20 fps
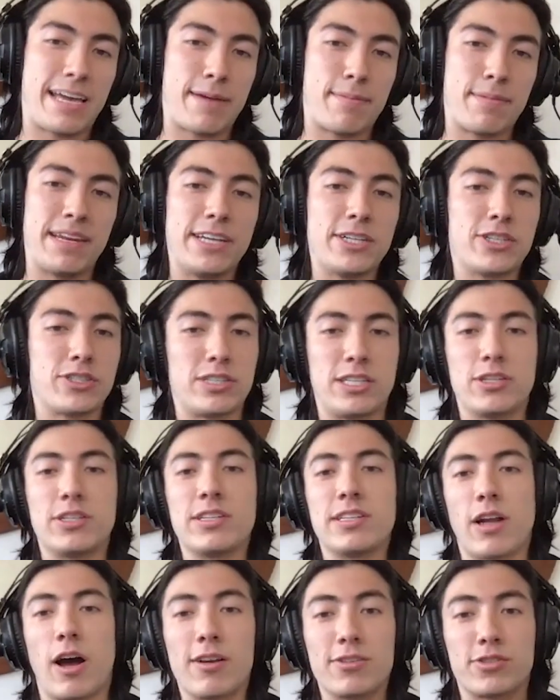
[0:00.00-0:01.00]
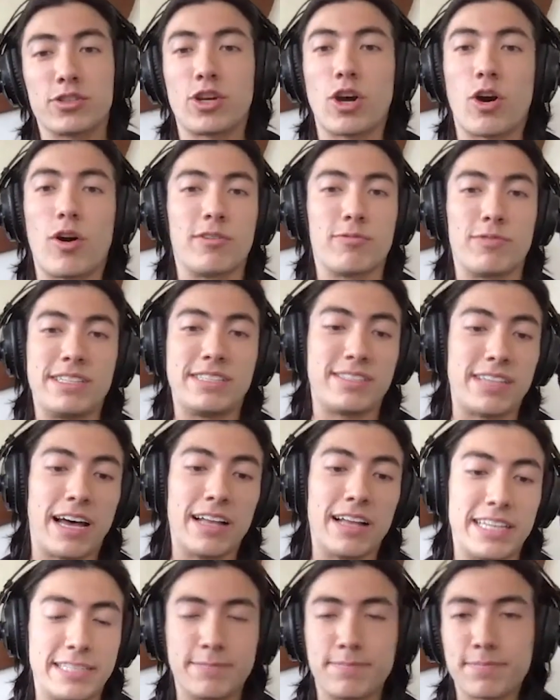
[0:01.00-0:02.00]
initially, you can also go and
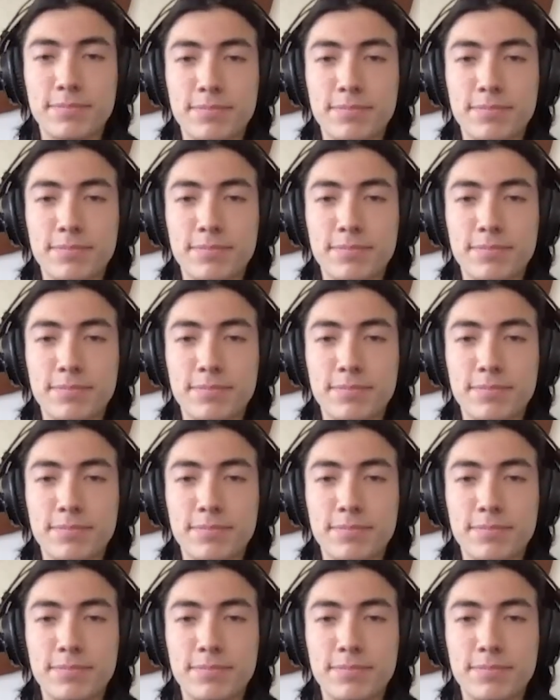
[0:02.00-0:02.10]
resell it.